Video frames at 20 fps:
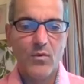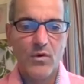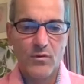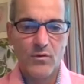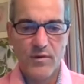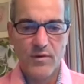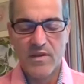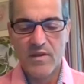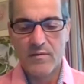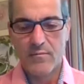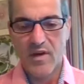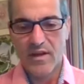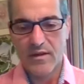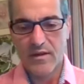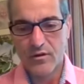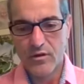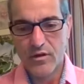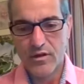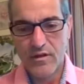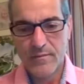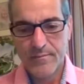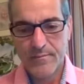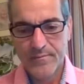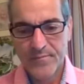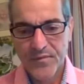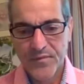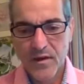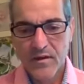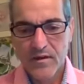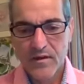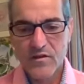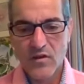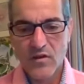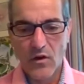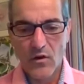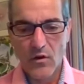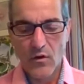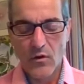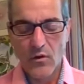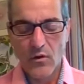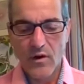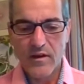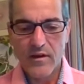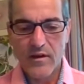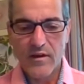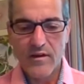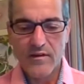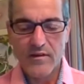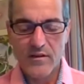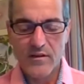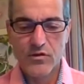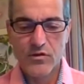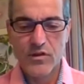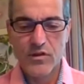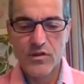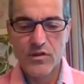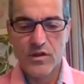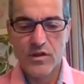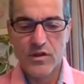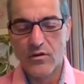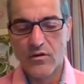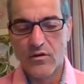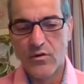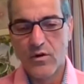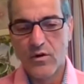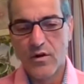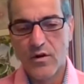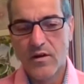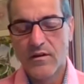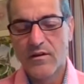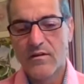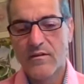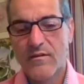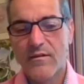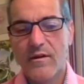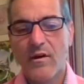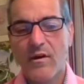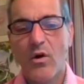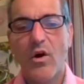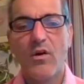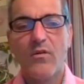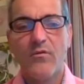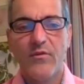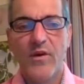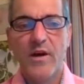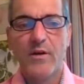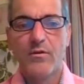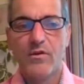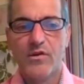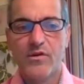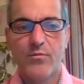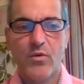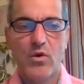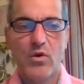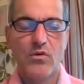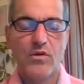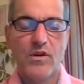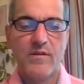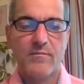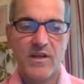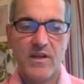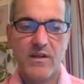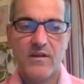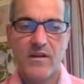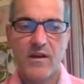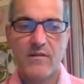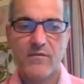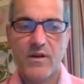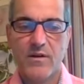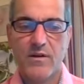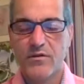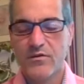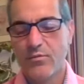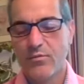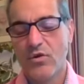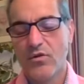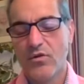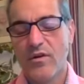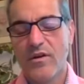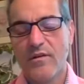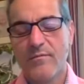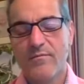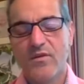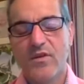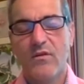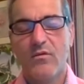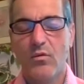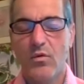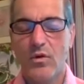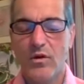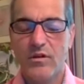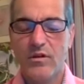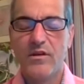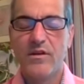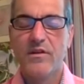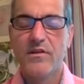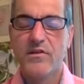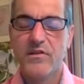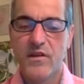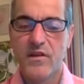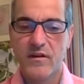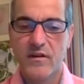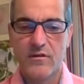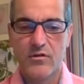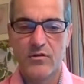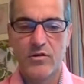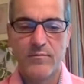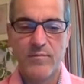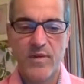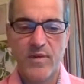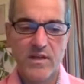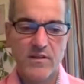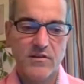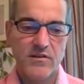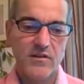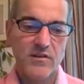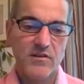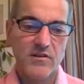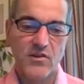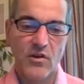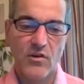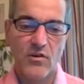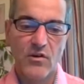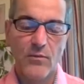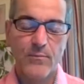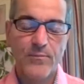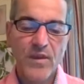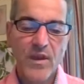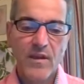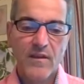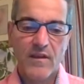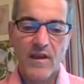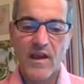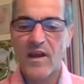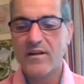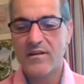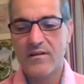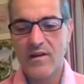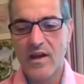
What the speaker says: what do we mean by good? So years ago, all virus programs, antivirus programs, were signature-based. So they had a